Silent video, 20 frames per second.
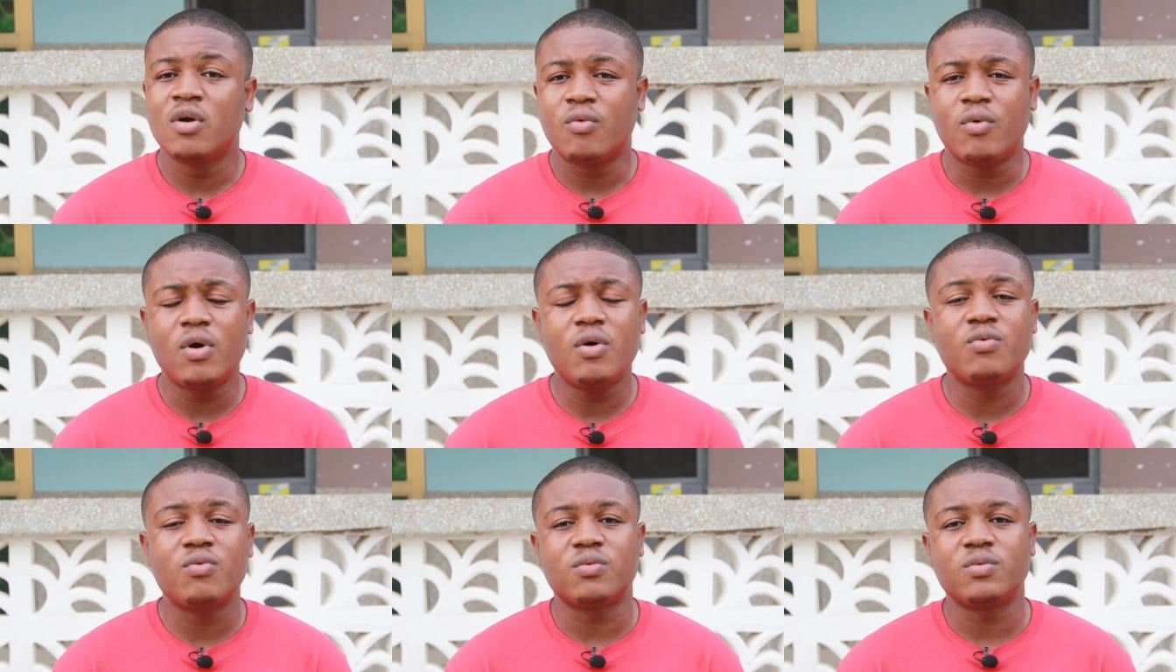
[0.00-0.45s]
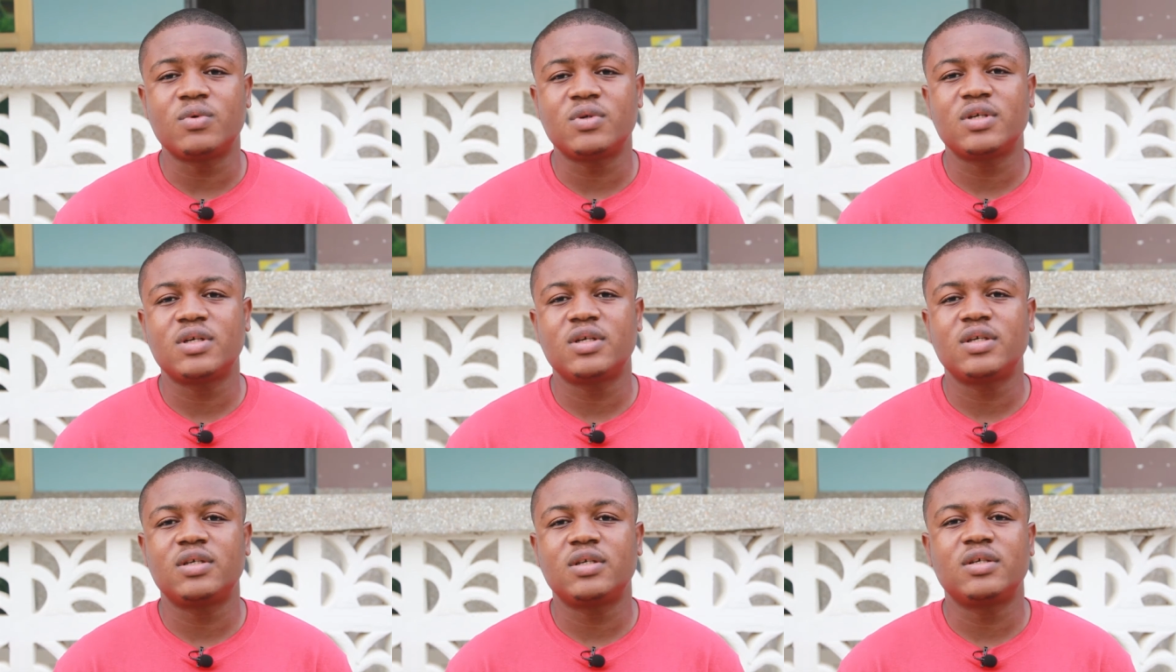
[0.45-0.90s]
Well,
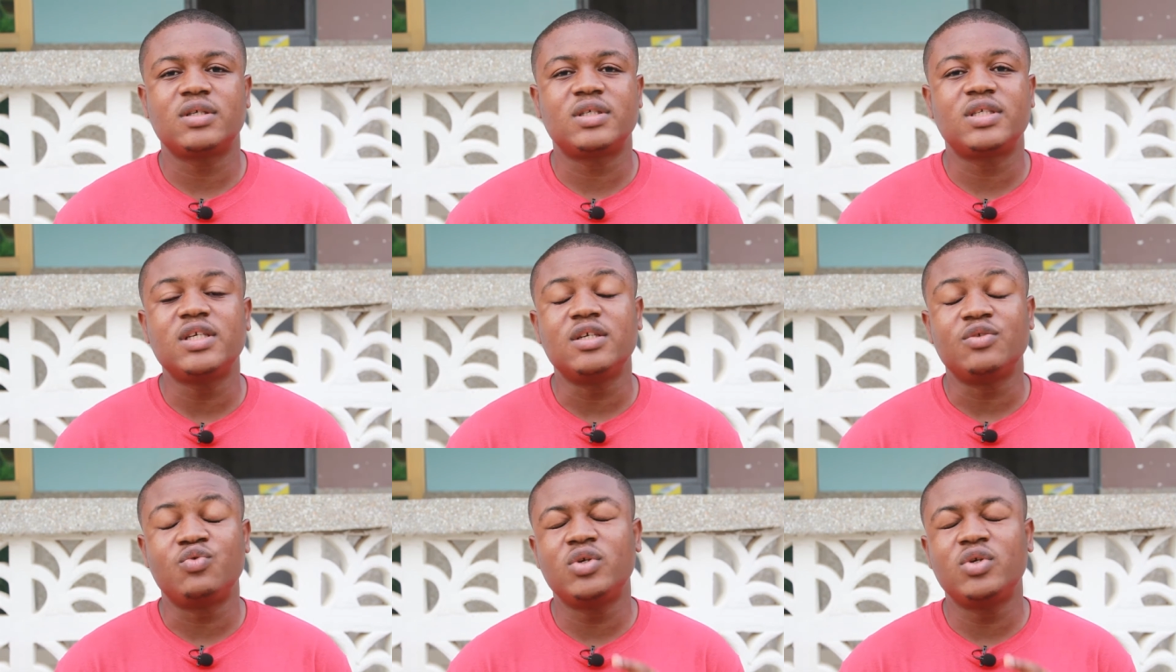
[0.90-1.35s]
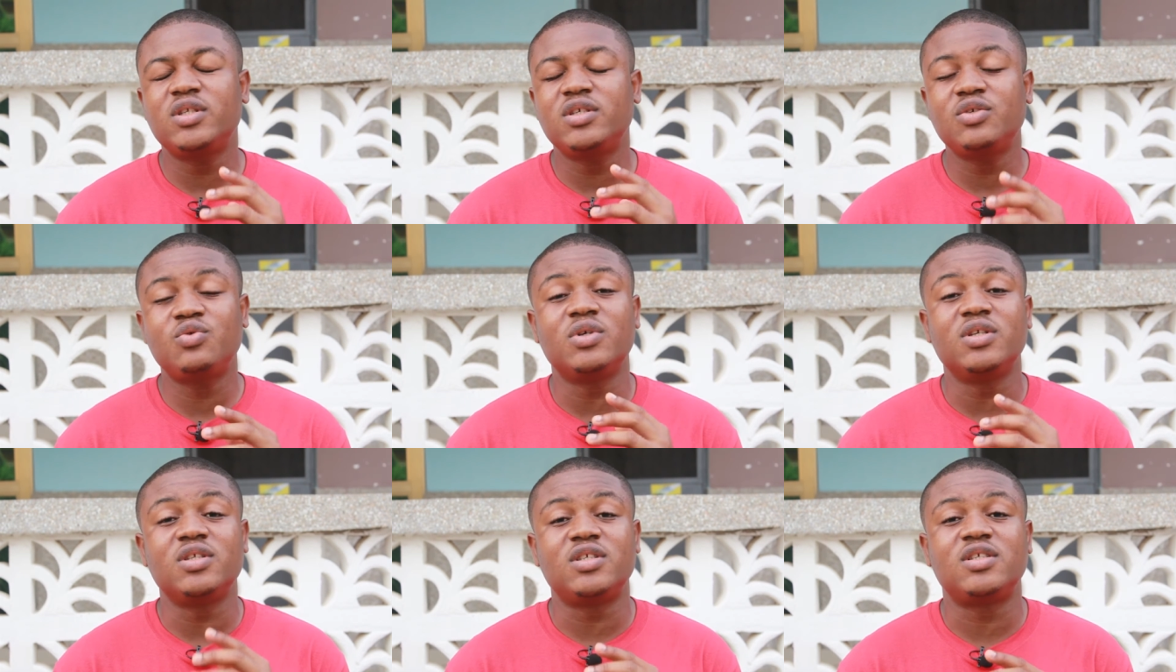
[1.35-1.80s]
see,
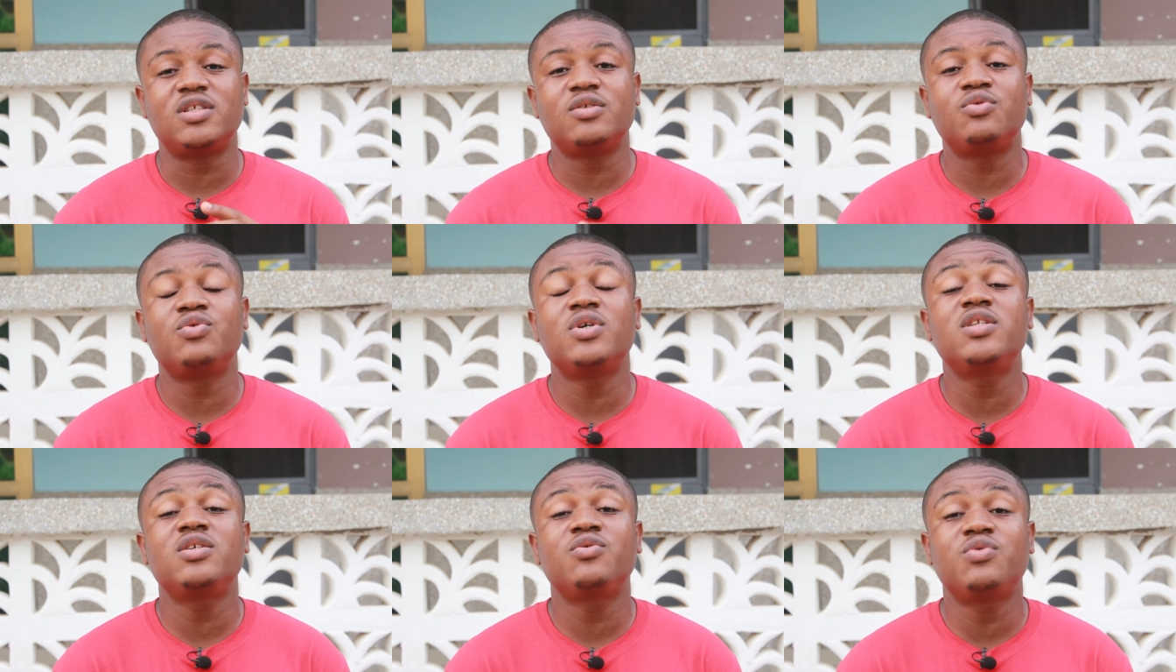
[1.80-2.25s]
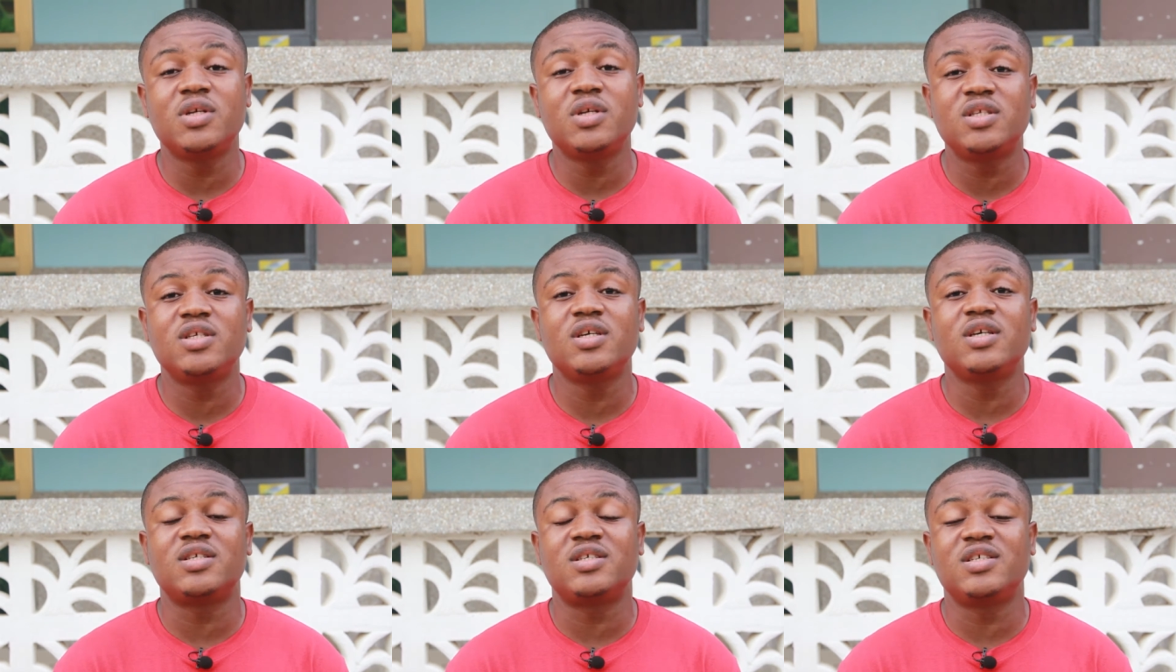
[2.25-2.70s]
2020,
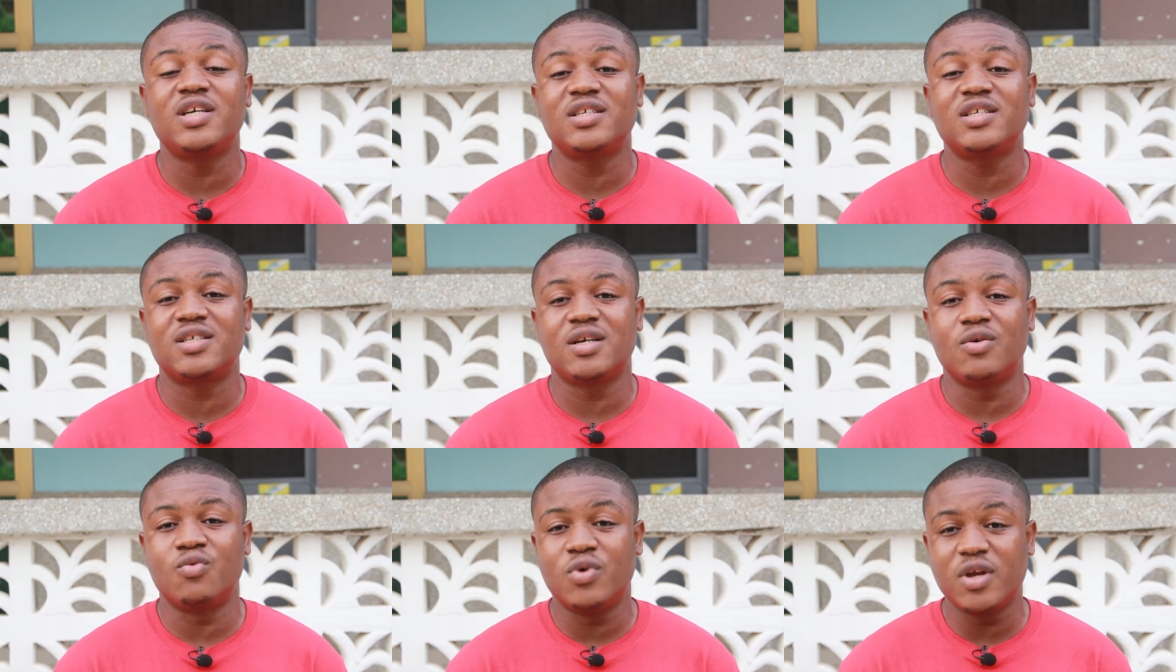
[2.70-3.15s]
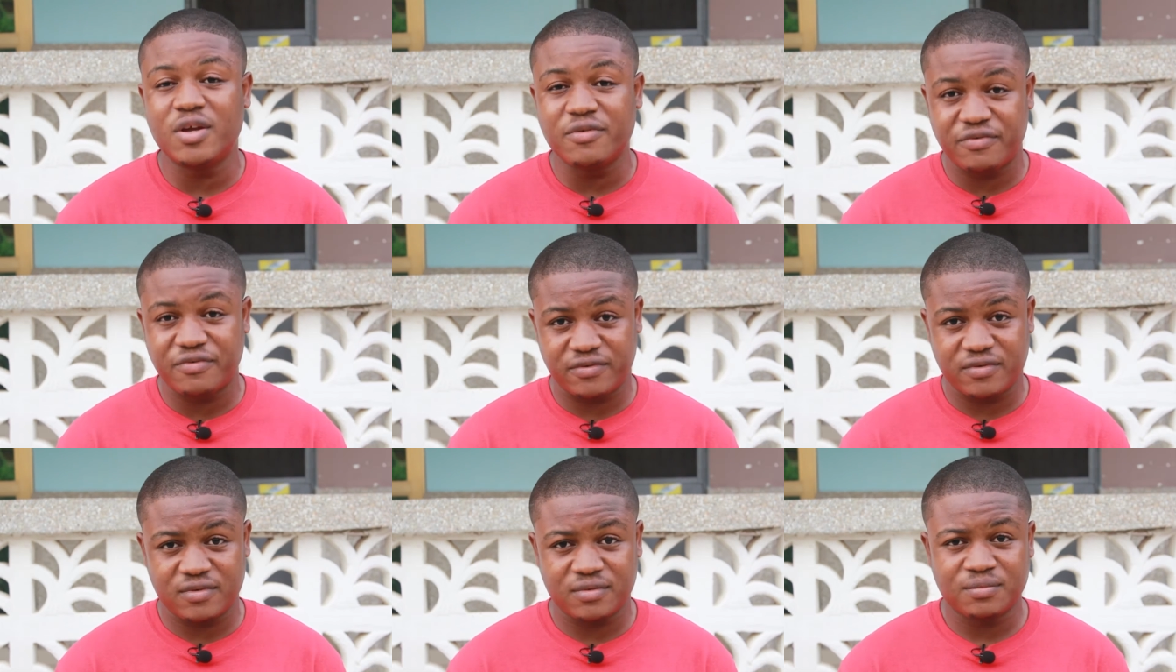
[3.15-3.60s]
2020 is just a
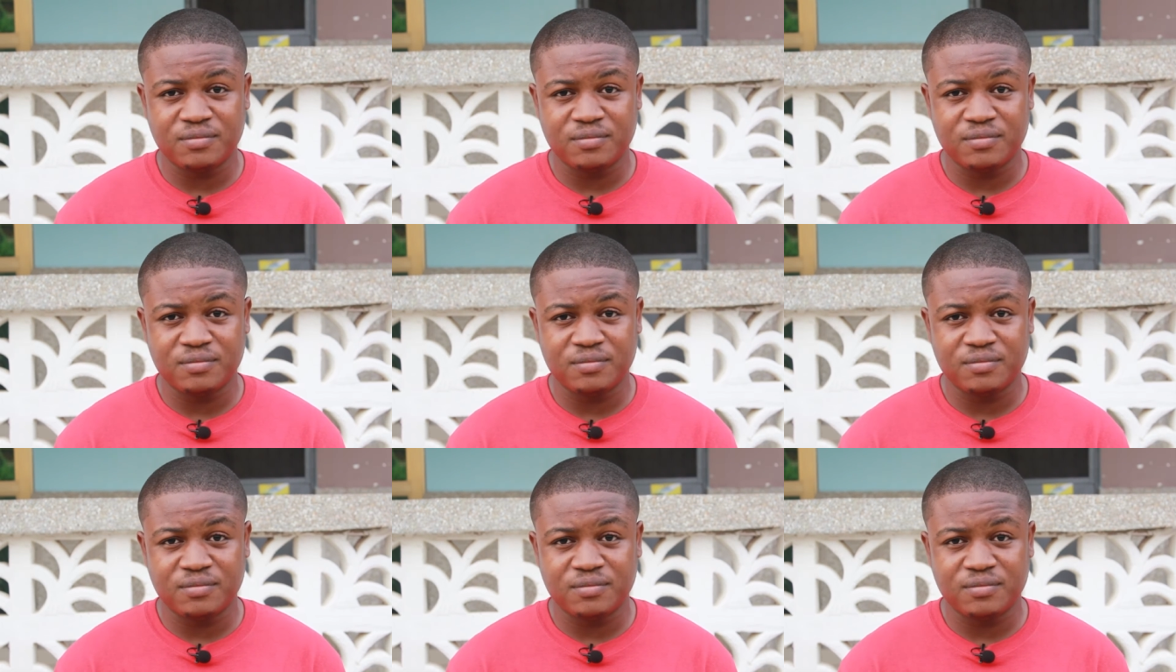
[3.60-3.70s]
wave